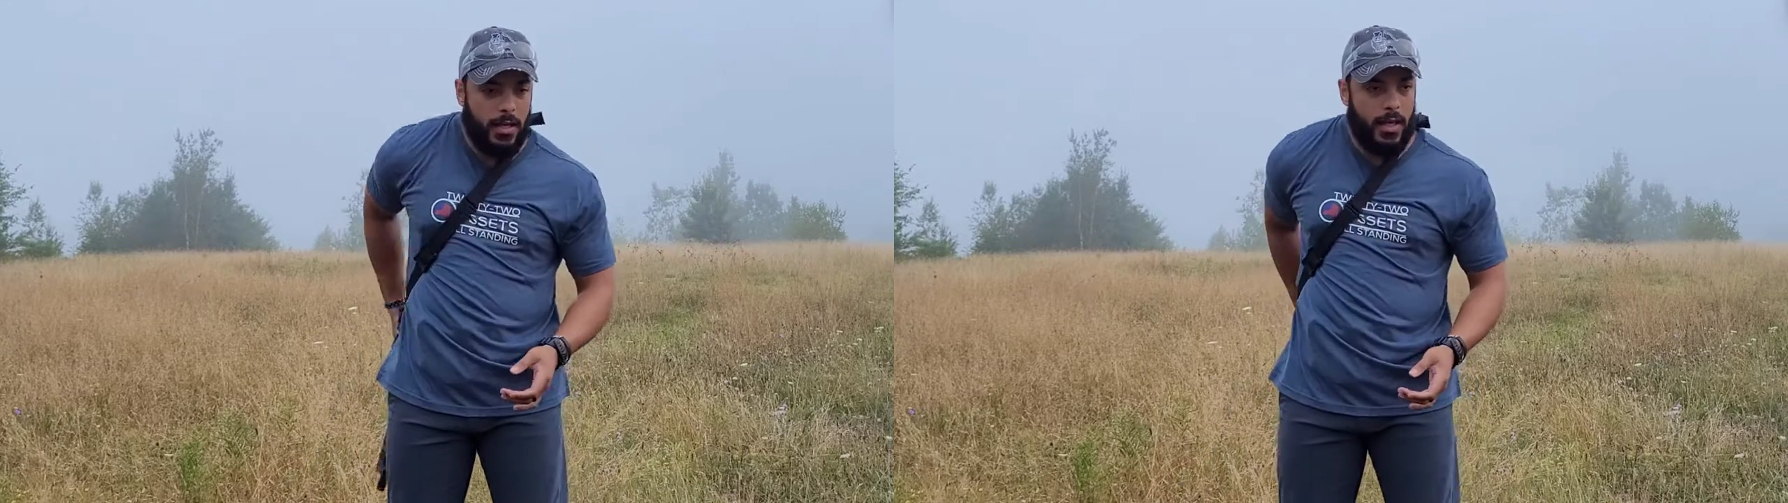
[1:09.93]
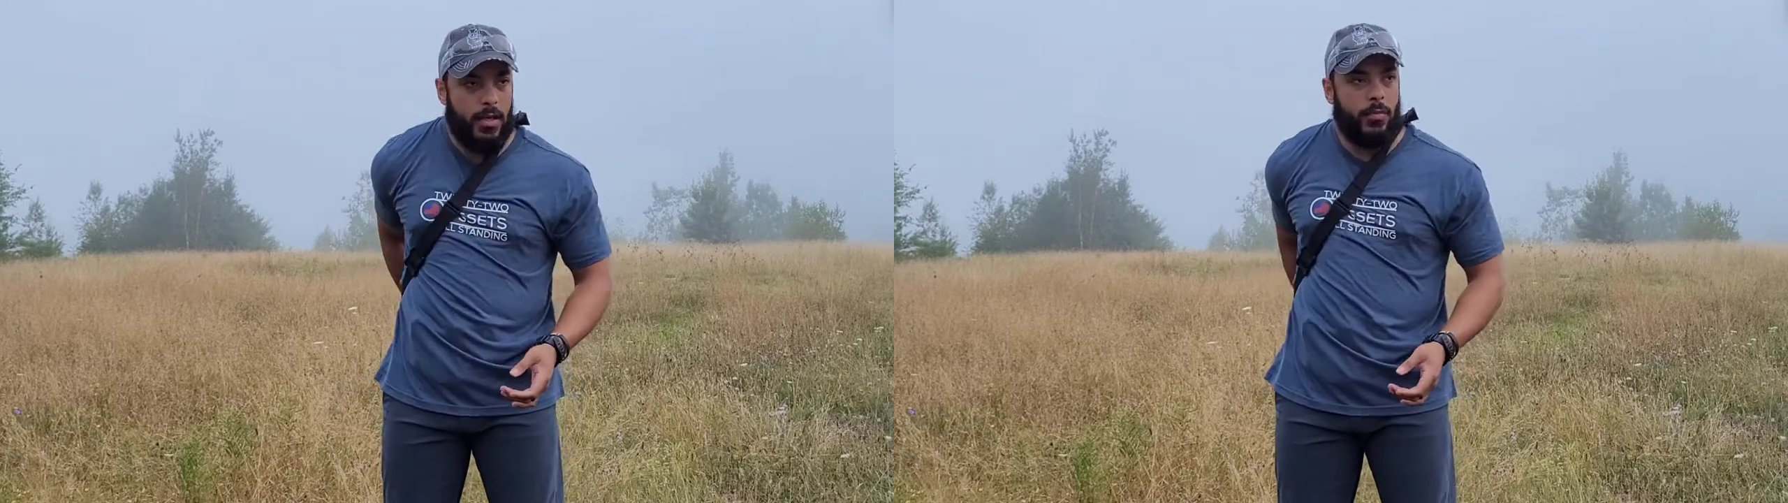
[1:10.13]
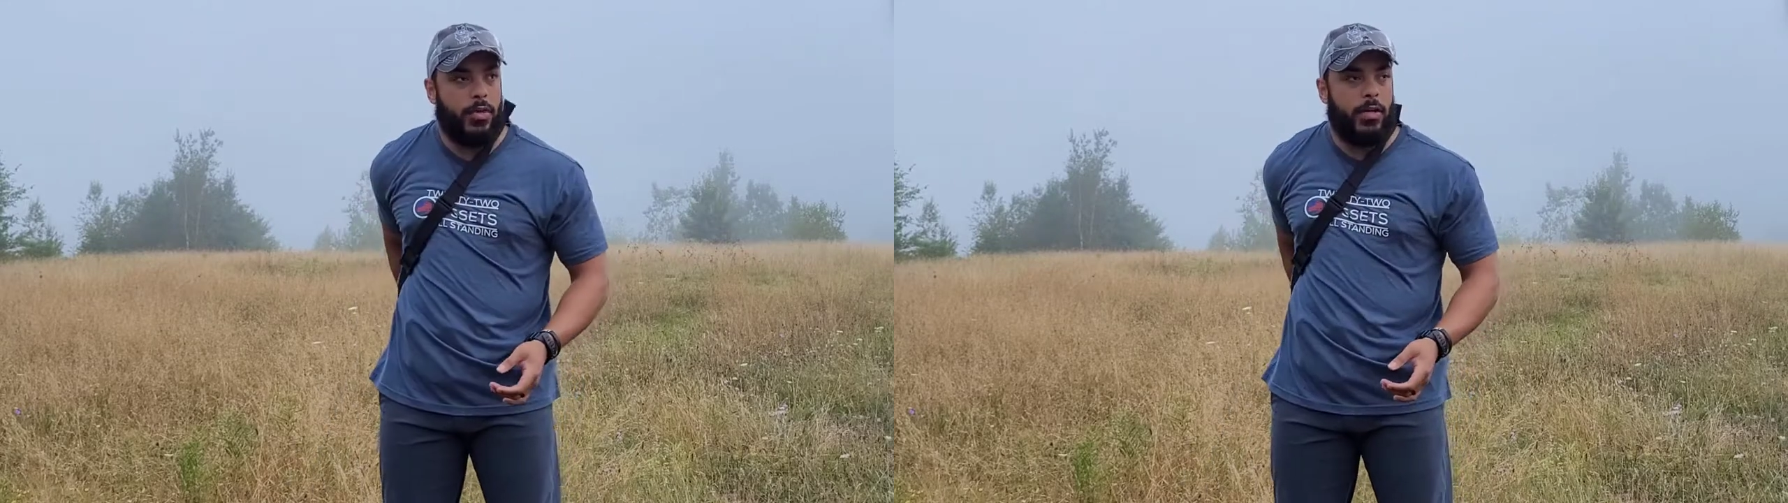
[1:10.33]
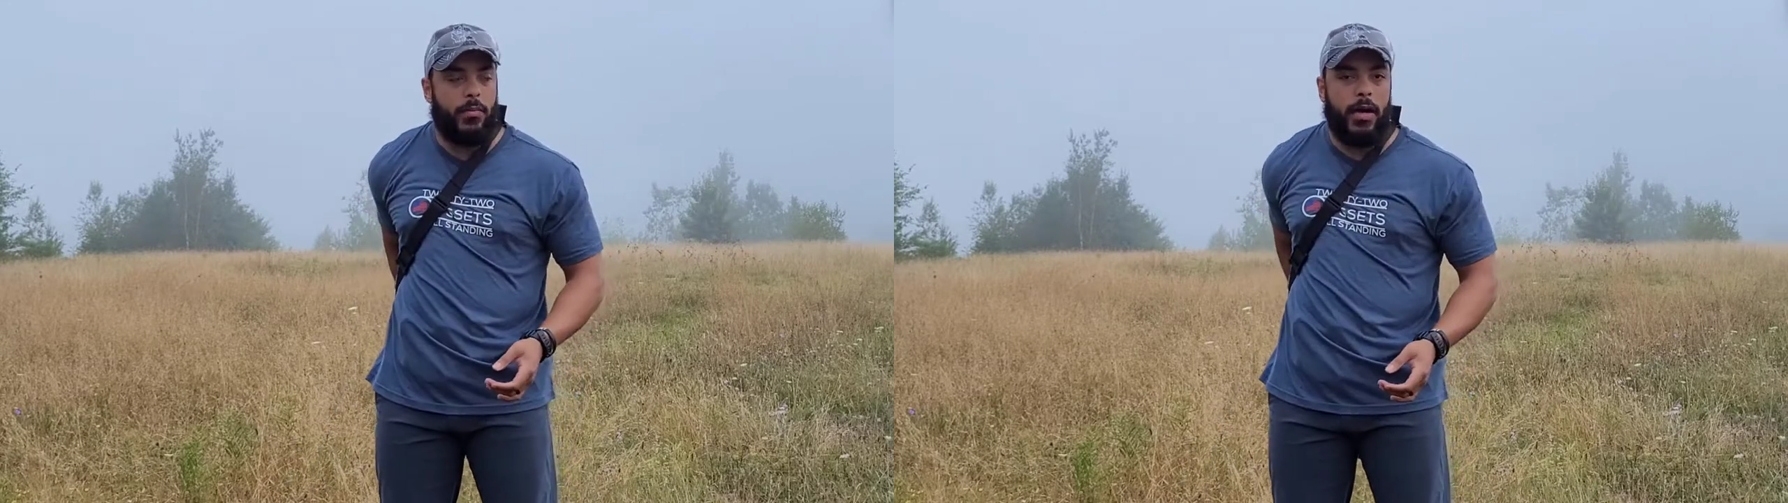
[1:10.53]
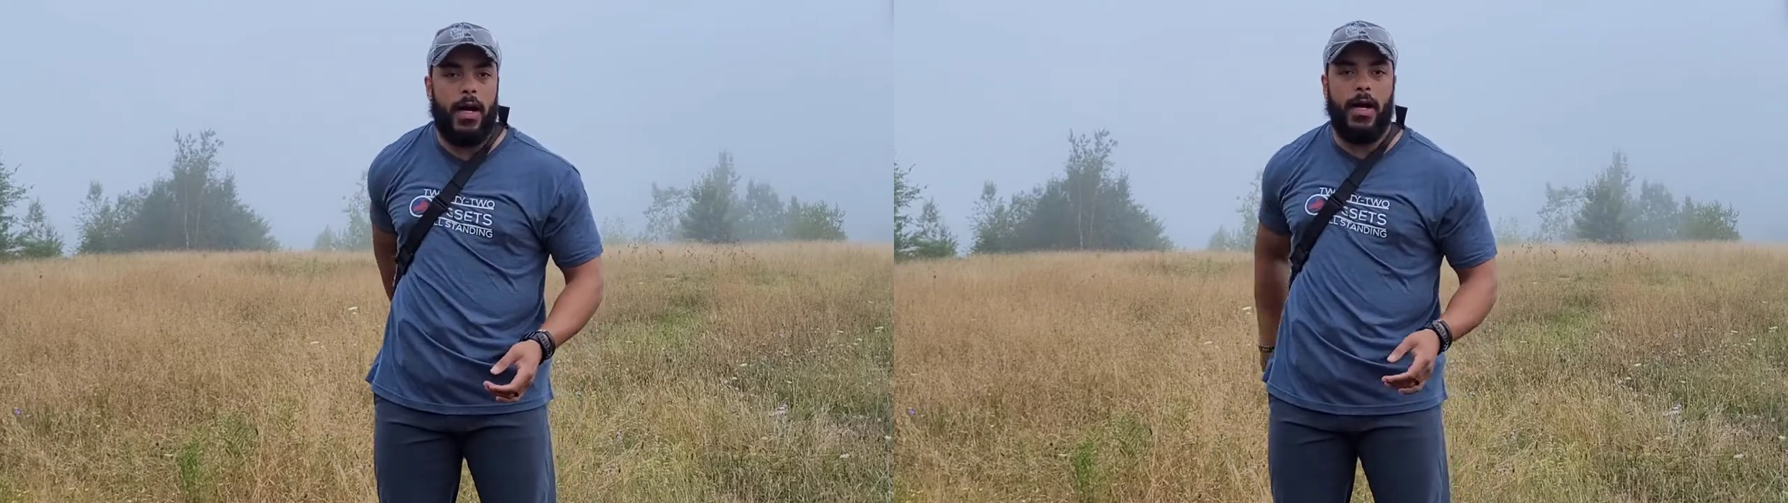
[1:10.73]
and put it
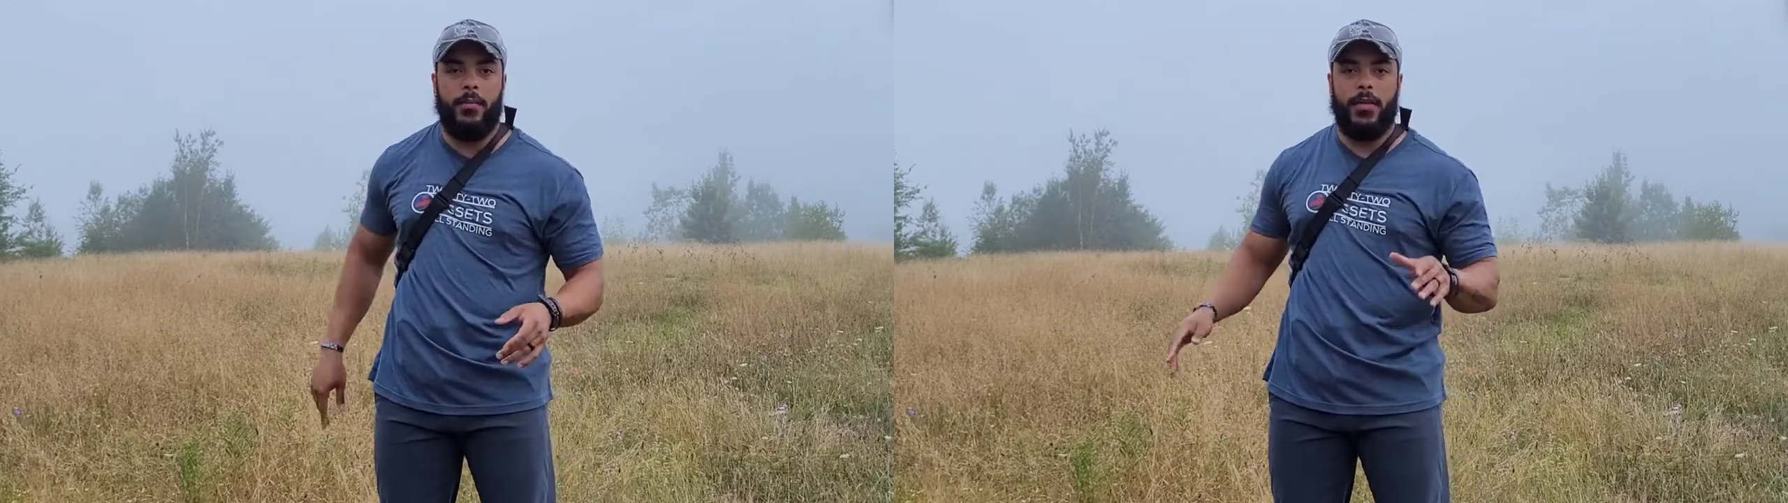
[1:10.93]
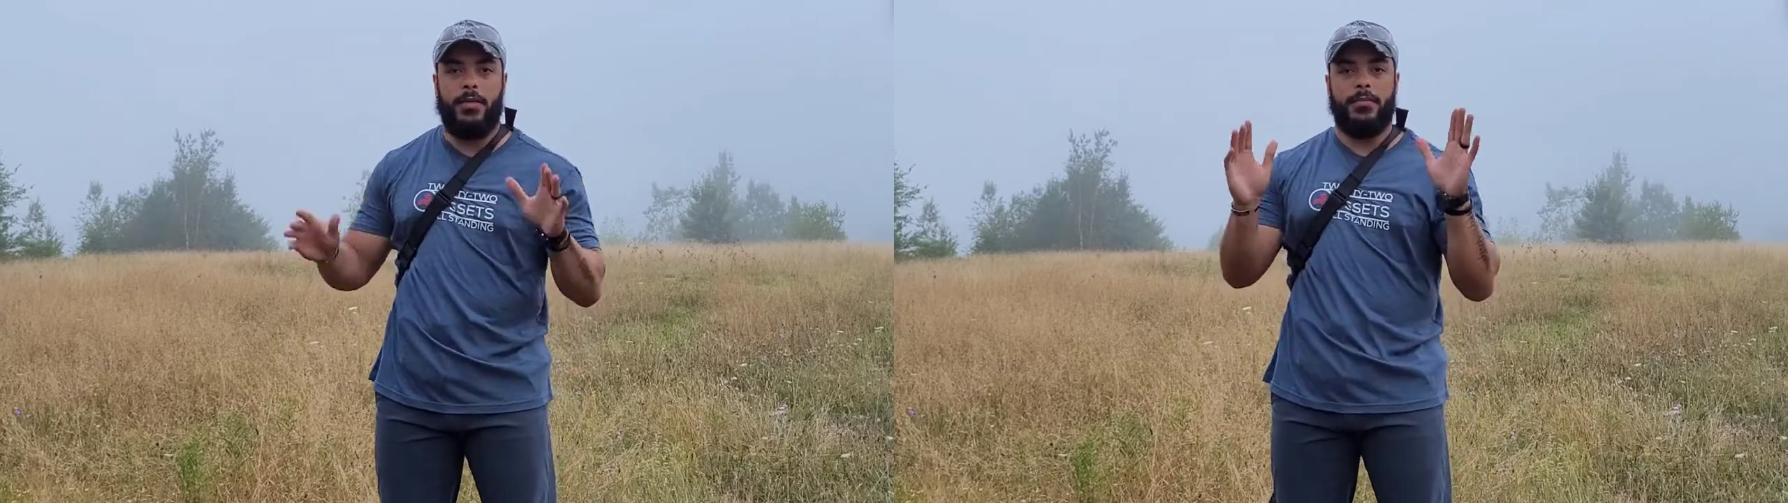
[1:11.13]
behind me.